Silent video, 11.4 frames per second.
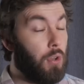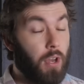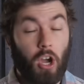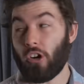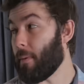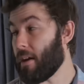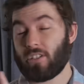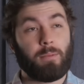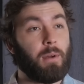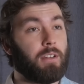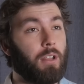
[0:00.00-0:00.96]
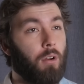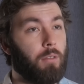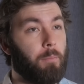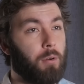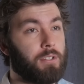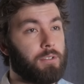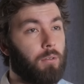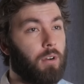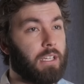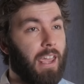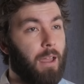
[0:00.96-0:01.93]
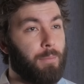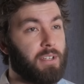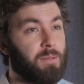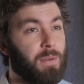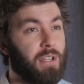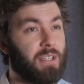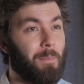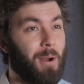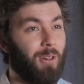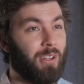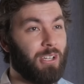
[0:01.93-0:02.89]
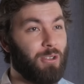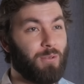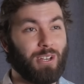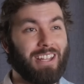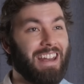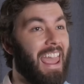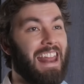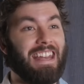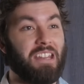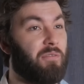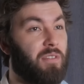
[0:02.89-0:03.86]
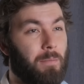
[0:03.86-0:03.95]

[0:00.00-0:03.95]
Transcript: No, I'm actually about to go to the bookstore on campus because apparently you can get any of